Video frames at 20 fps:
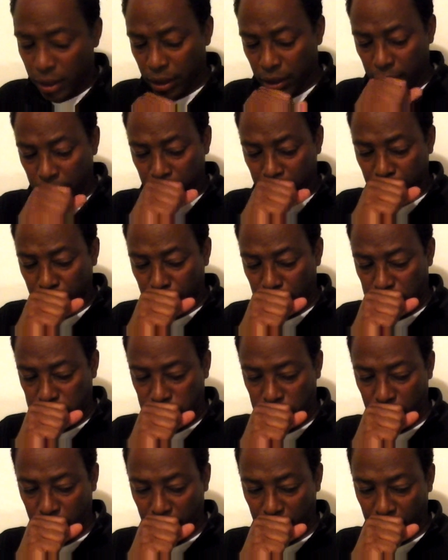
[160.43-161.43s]

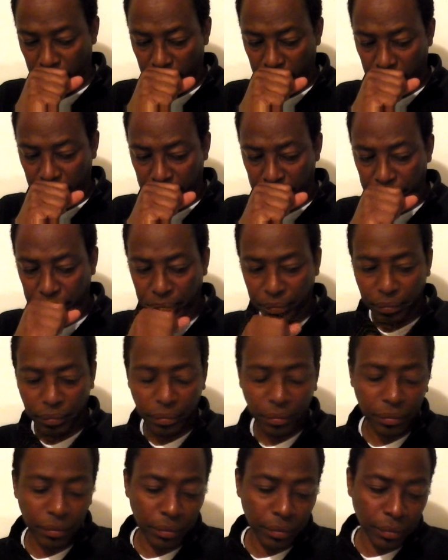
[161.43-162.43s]

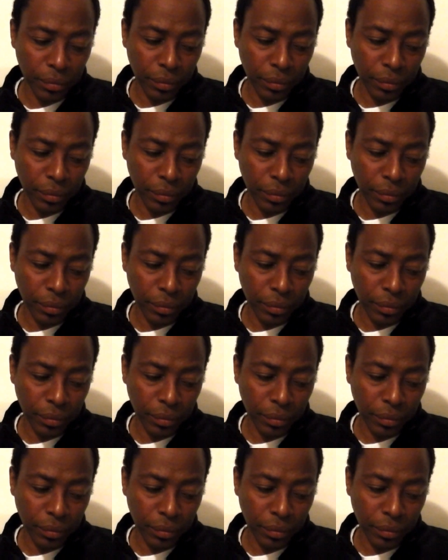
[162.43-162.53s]
No one is speaking in this clip.